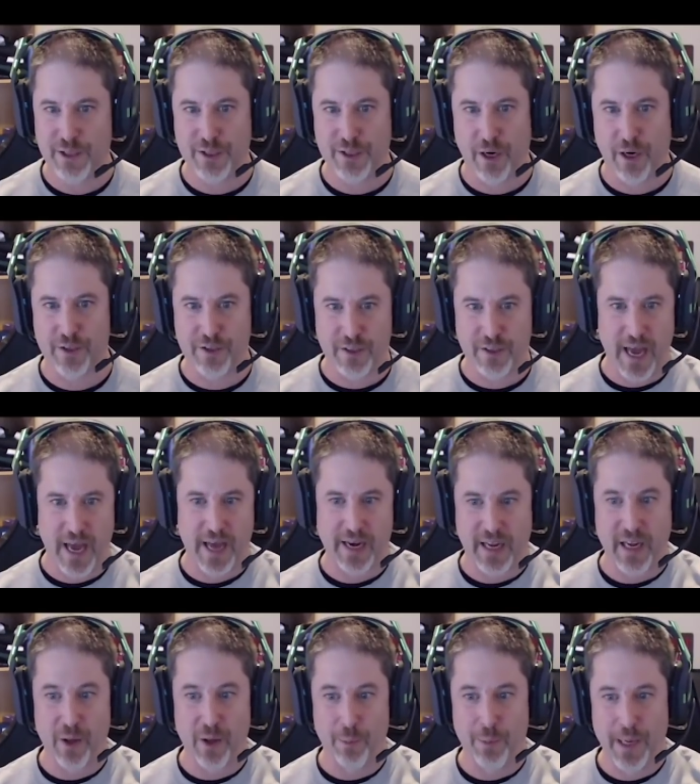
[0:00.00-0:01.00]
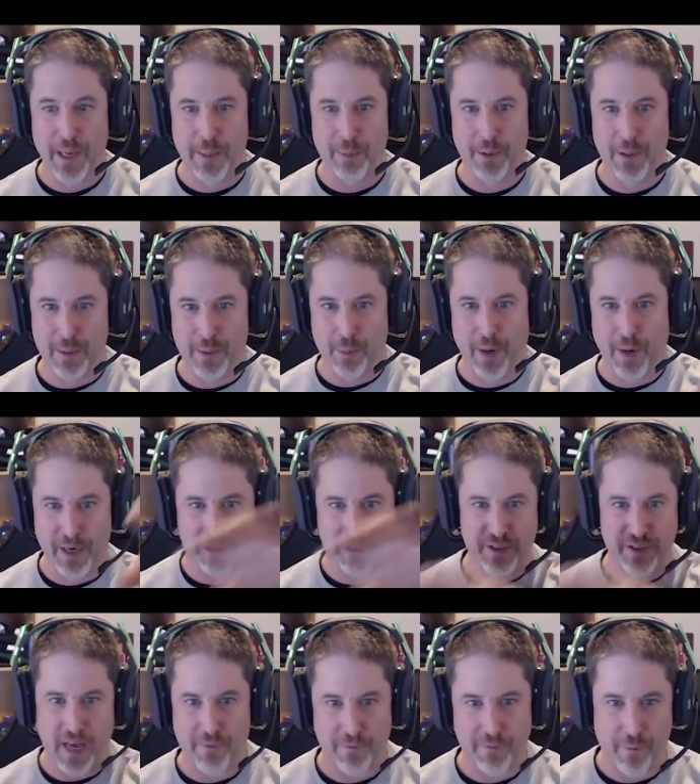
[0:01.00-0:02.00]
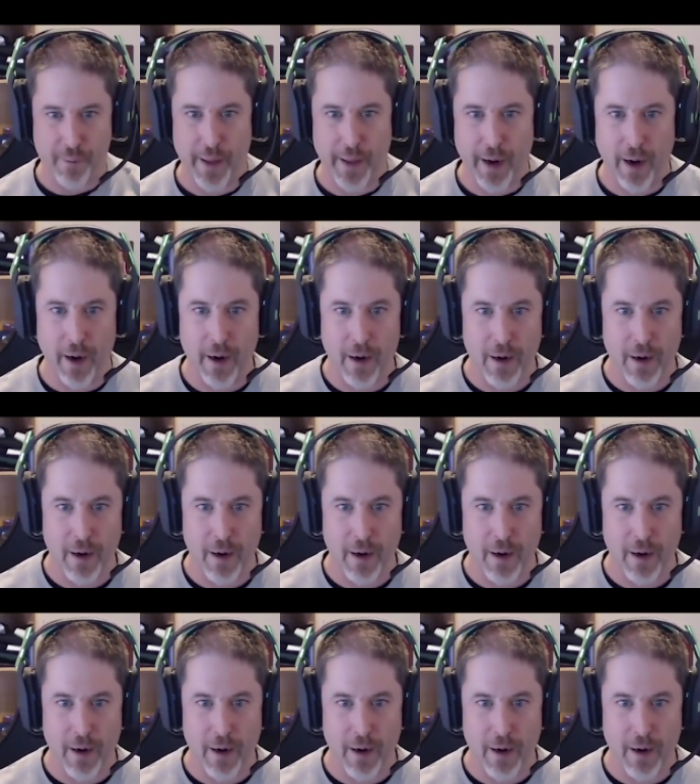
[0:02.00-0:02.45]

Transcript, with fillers: starts at how to kill people and branches out from there.